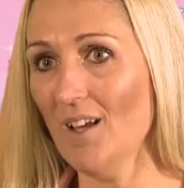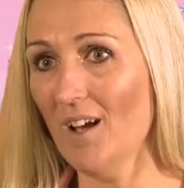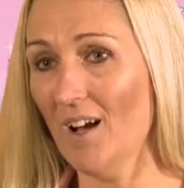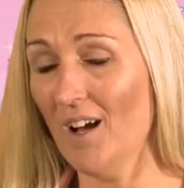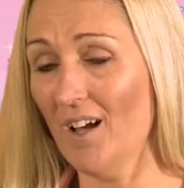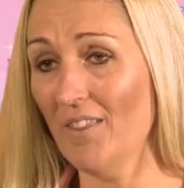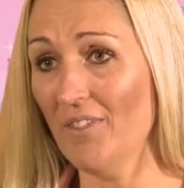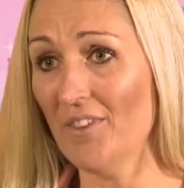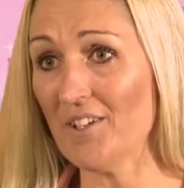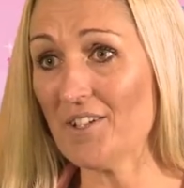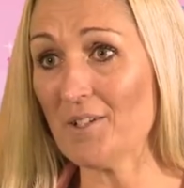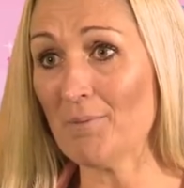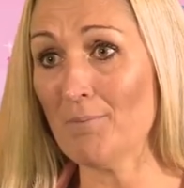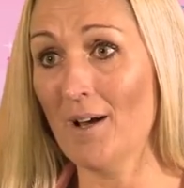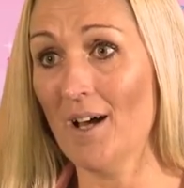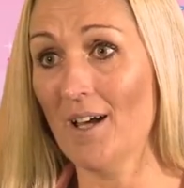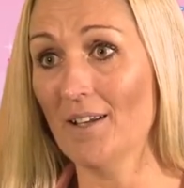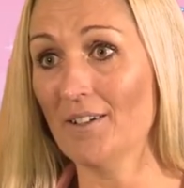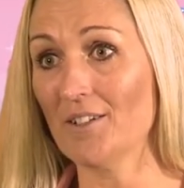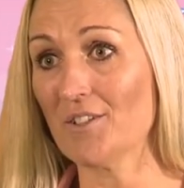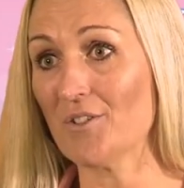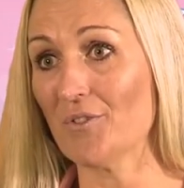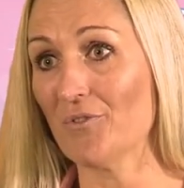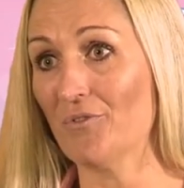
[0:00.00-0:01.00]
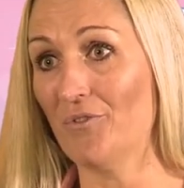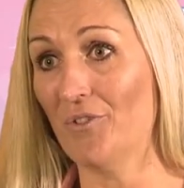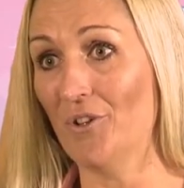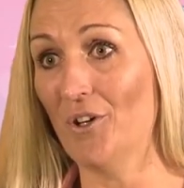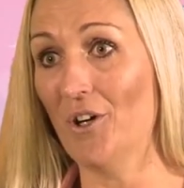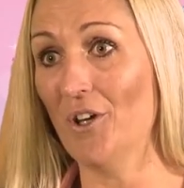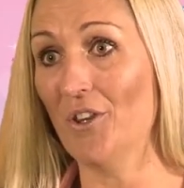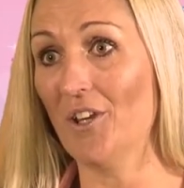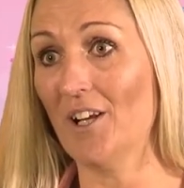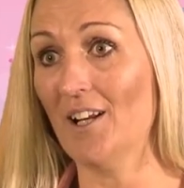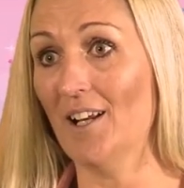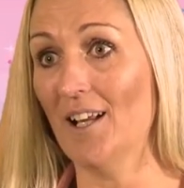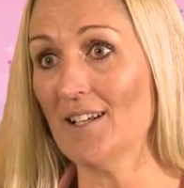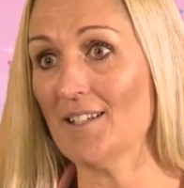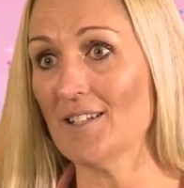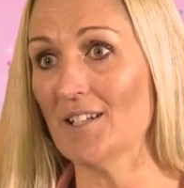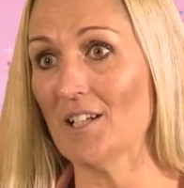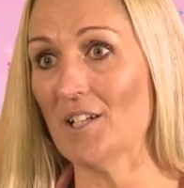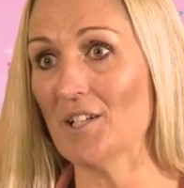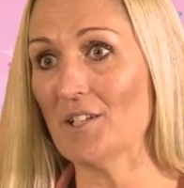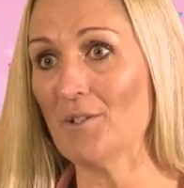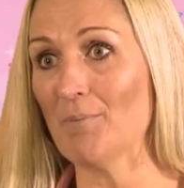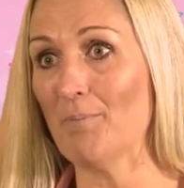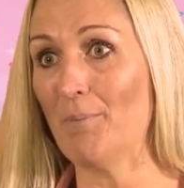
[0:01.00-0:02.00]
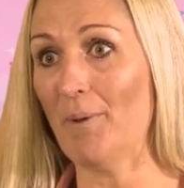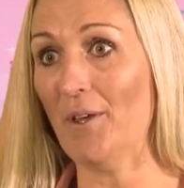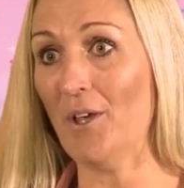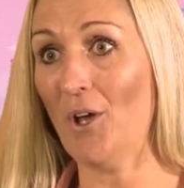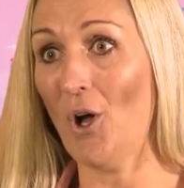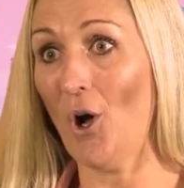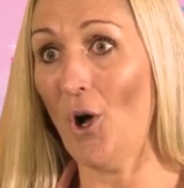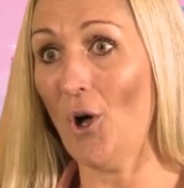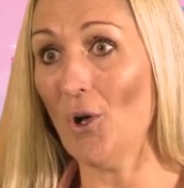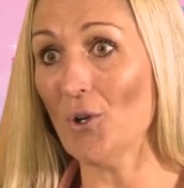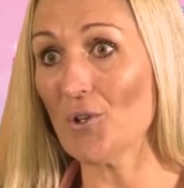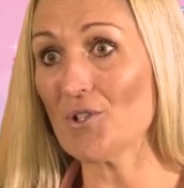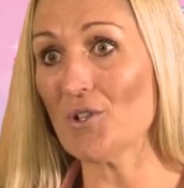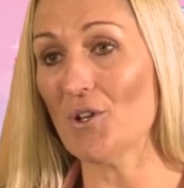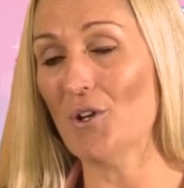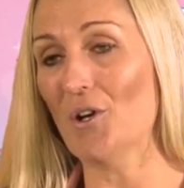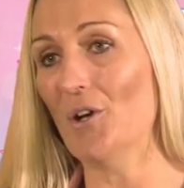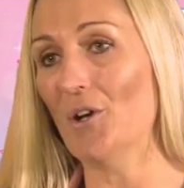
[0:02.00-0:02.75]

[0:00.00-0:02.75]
And the demand for the classes, because